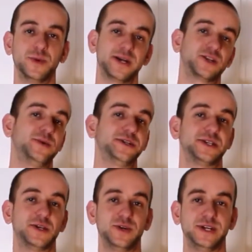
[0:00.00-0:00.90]
Welcome back to
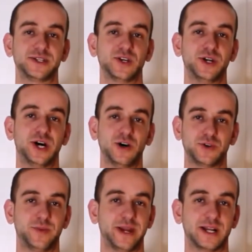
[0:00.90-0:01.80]
my series on
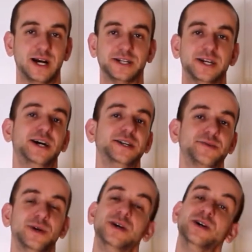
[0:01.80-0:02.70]
how to make latte
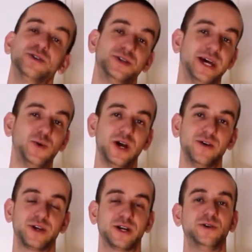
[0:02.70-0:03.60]
art. Today
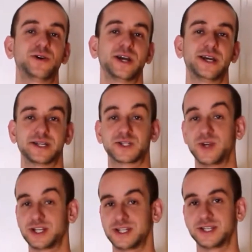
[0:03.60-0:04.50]
we're having a look at
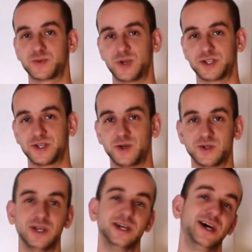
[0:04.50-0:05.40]
extracting
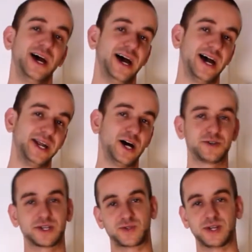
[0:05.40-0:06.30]
espressos and
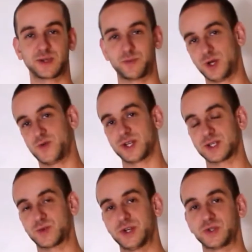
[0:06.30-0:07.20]
how to extract the
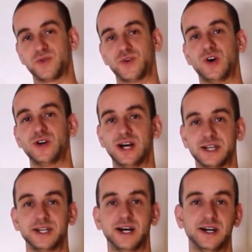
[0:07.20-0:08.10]
perfect espresso for
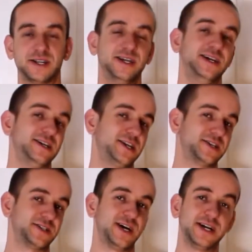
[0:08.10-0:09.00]
our latte art
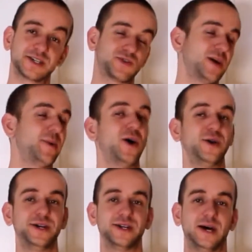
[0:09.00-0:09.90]
that has a nice
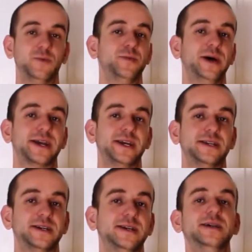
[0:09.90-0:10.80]
crema on it and will
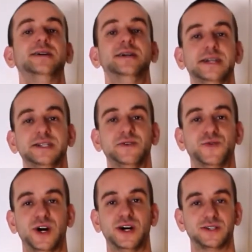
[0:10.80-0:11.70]
make it
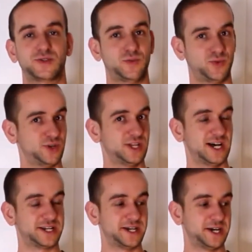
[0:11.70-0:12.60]
easy for us to
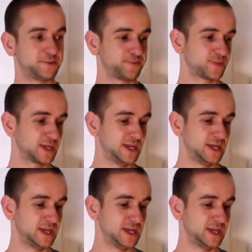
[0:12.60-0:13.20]
pour the latte art.